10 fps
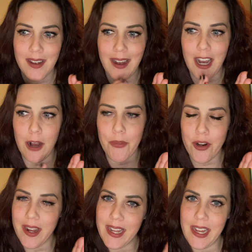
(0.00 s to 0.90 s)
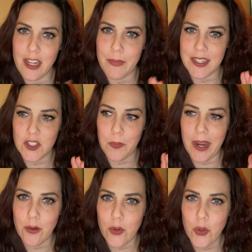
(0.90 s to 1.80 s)
they're not hitting my
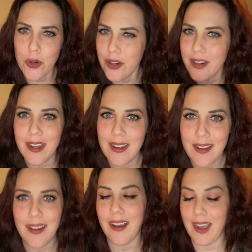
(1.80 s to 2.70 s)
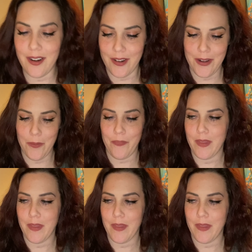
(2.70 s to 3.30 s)
spinal cord. I don't know.